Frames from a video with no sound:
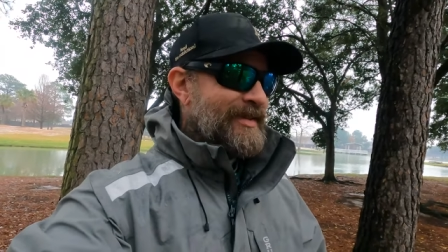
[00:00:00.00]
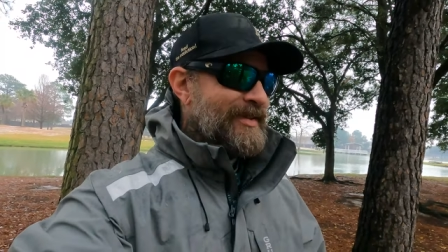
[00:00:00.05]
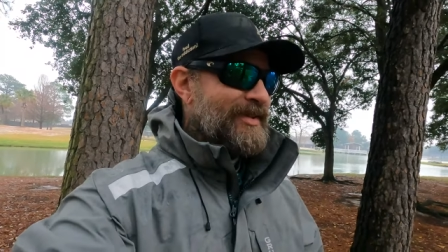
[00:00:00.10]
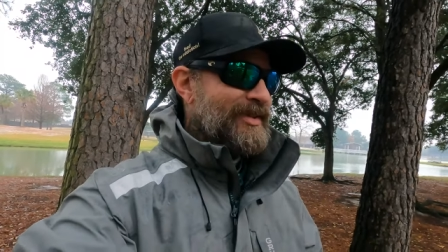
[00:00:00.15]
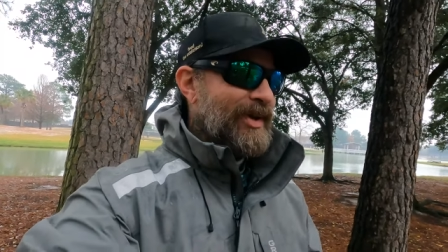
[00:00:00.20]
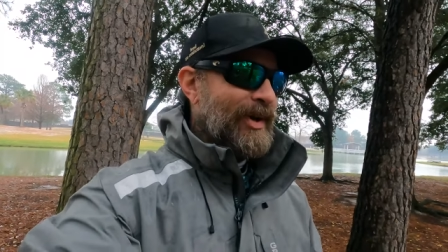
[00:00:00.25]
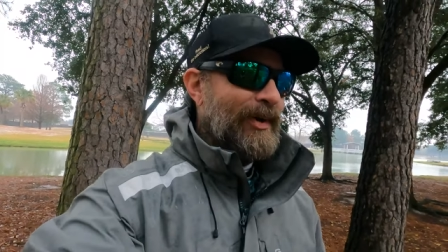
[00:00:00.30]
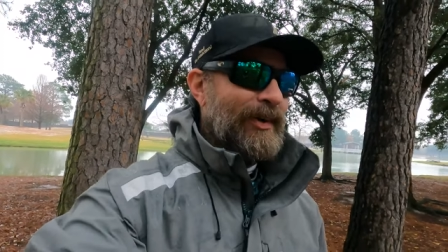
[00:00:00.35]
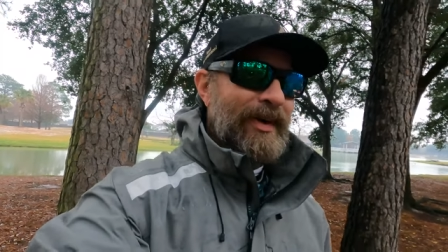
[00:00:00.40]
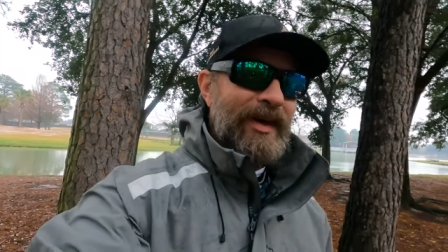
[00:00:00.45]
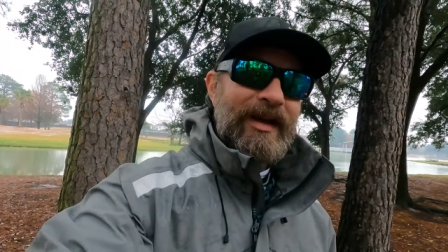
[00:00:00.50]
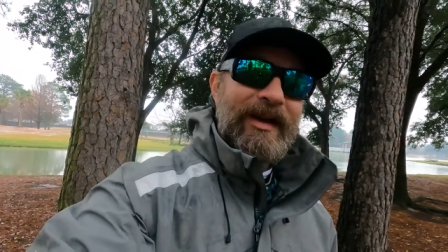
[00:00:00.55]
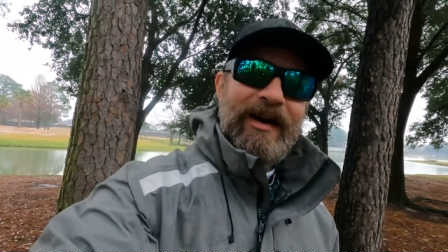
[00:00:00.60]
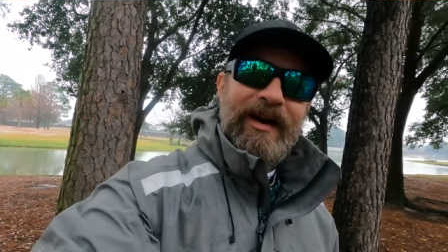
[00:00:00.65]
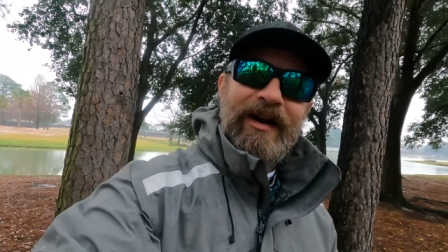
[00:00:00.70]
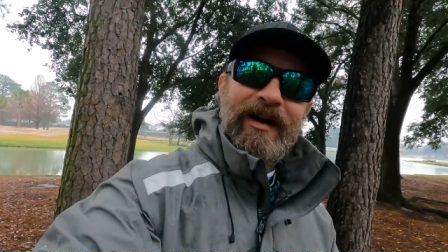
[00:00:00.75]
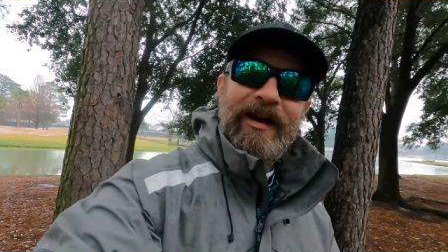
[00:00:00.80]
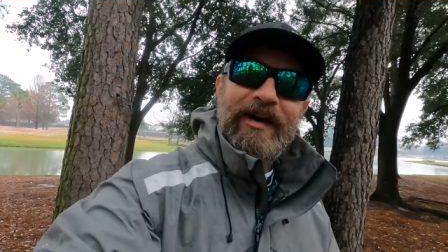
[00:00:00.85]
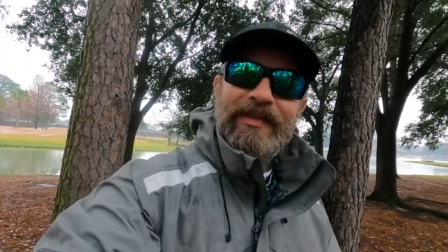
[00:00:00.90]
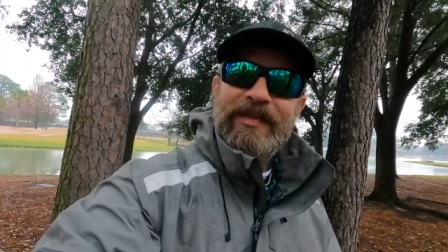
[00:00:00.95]
So
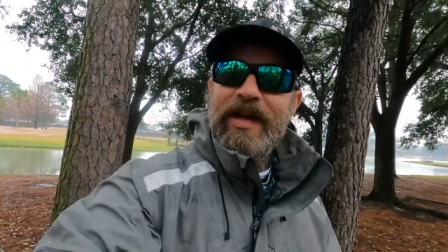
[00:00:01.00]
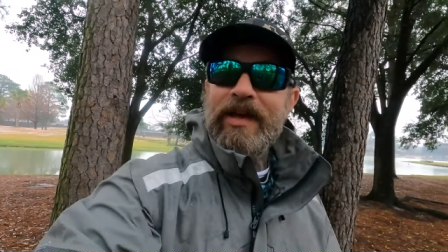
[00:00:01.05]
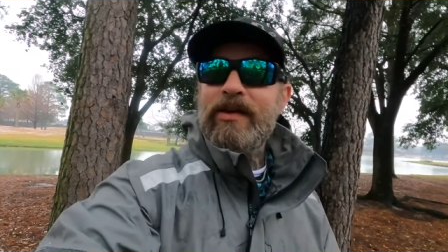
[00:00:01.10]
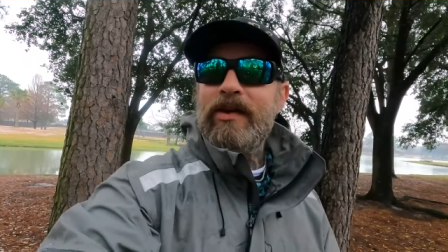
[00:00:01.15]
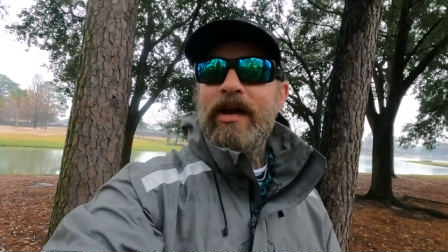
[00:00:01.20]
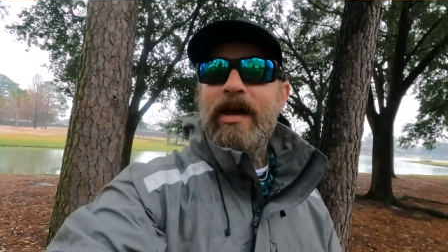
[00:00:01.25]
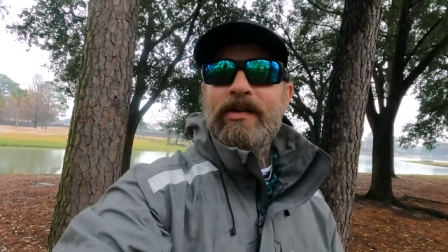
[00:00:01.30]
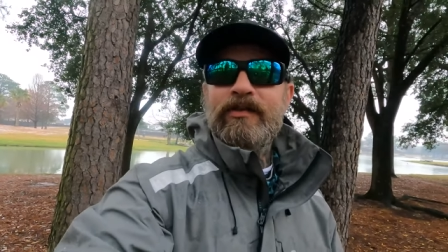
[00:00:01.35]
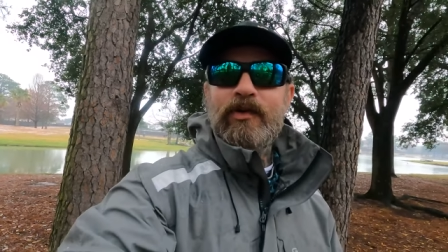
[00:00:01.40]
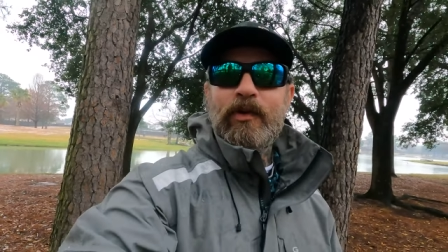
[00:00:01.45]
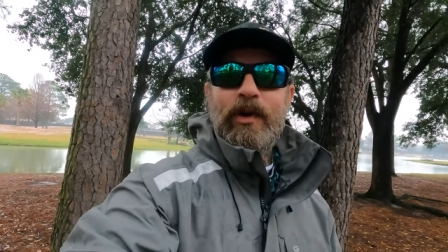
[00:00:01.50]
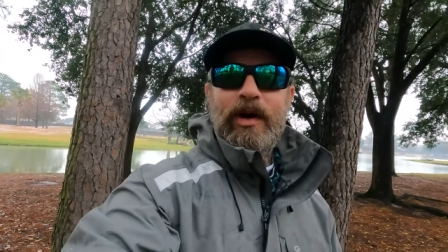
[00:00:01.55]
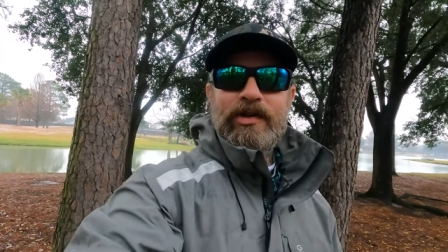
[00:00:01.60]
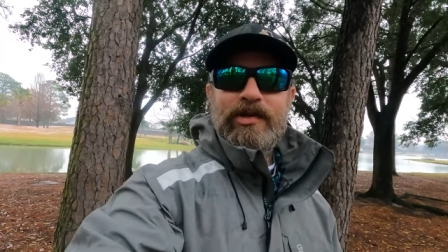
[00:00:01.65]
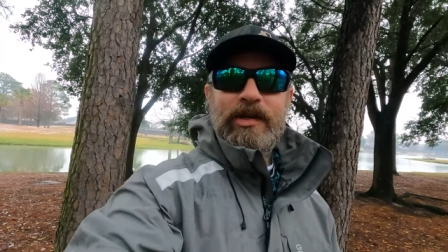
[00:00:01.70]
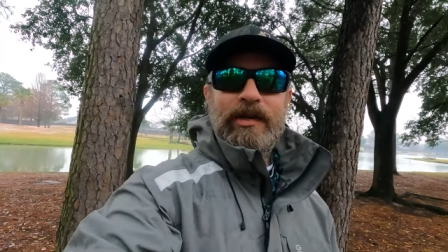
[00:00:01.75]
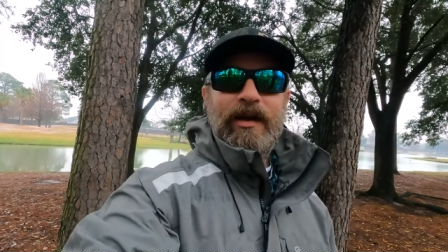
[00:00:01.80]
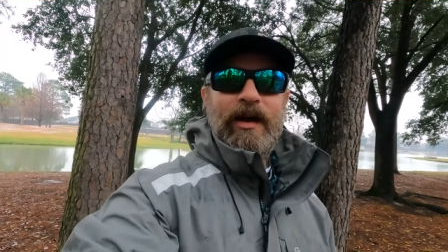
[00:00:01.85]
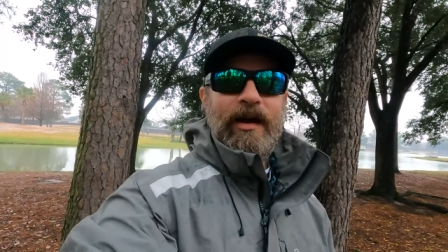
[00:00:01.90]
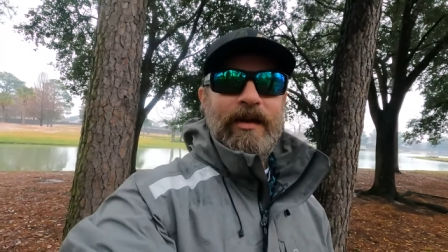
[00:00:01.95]
uh, thank you guys for
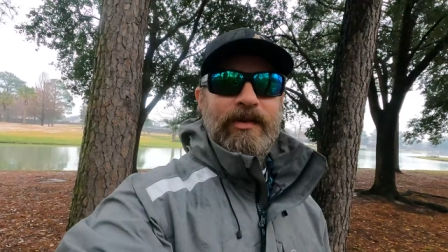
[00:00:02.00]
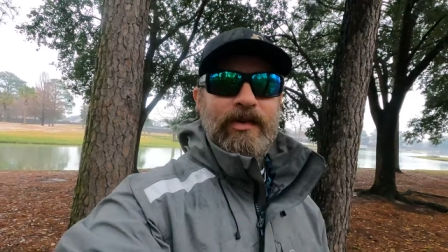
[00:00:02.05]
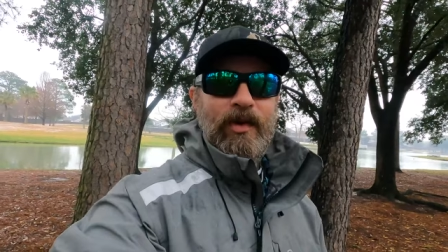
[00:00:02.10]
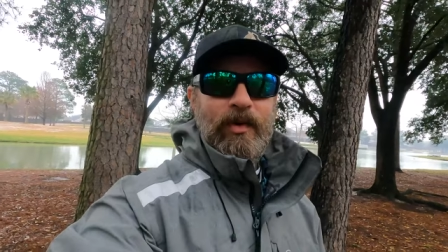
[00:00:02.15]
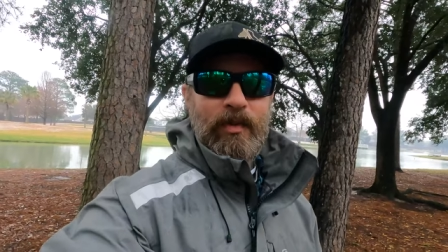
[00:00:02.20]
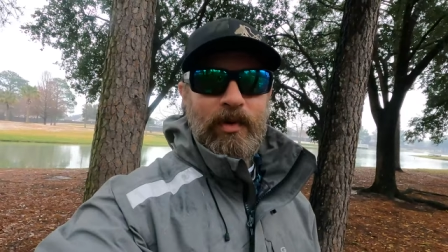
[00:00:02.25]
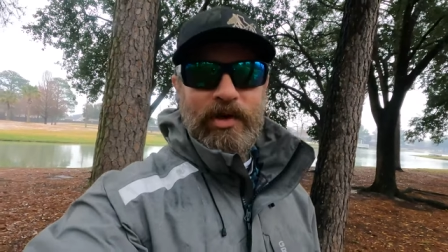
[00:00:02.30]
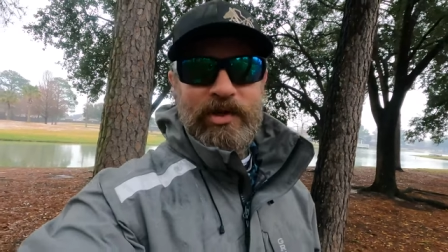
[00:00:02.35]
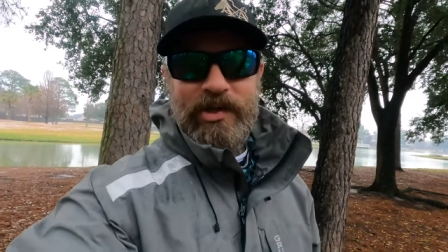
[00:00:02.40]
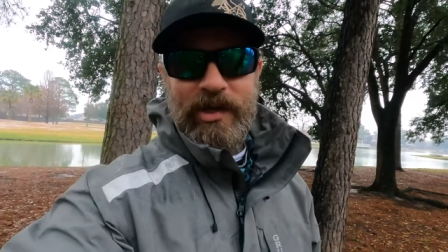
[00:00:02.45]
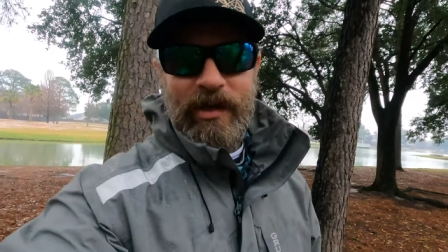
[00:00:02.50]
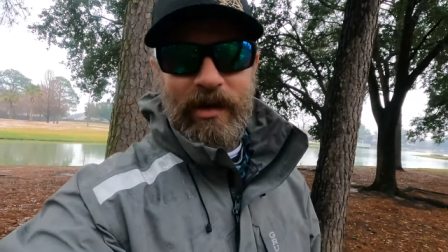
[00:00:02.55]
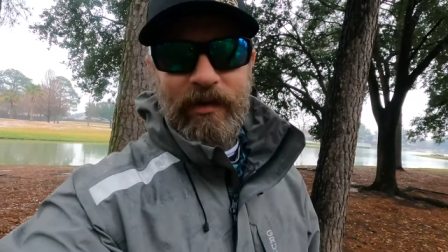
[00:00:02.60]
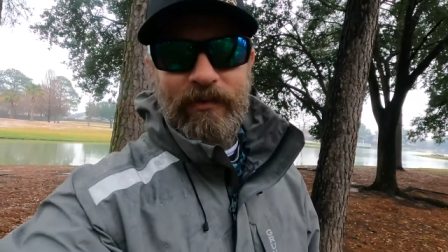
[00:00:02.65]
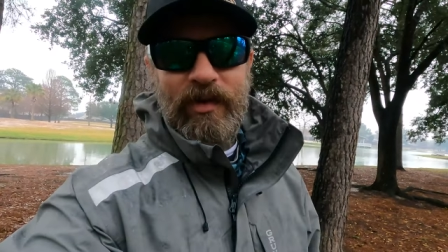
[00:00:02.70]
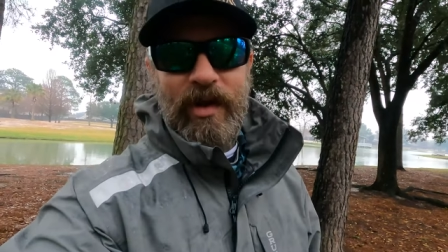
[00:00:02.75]
watching. I do appreciate it.